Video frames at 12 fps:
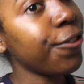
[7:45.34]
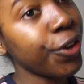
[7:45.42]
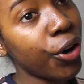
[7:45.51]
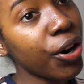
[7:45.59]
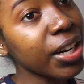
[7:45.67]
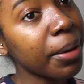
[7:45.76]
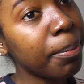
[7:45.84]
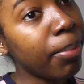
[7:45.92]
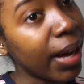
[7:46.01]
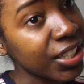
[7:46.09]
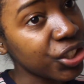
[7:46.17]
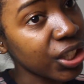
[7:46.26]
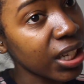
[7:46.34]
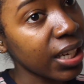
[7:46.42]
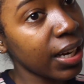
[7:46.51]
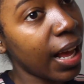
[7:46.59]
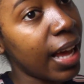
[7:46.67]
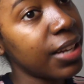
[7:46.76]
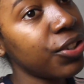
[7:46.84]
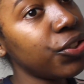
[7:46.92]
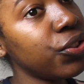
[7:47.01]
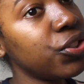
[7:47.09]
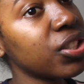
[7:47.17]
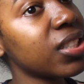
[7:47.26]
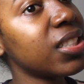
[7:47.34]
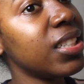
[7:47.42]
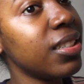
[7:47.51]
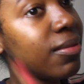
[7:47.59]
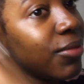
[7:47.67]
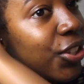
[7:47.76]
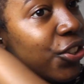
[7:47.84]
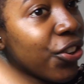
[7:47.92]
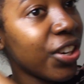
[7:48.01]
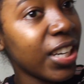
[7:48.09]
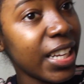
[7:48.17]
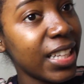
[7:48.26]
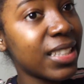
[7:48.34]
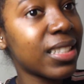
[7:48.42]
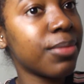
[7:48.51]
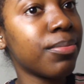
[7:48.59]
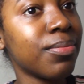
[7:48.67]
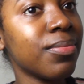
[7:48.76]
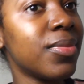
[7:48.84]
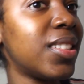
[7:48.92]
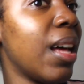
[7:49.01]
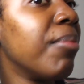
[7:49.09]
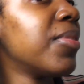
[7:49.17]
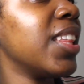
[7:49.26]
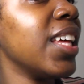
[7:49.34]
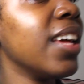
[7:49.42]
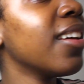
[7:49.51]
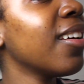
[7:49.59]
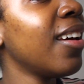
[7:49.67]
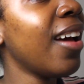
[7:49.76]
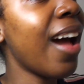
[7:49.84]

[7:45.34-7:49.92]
if you're on a budget and you just, you know, need something,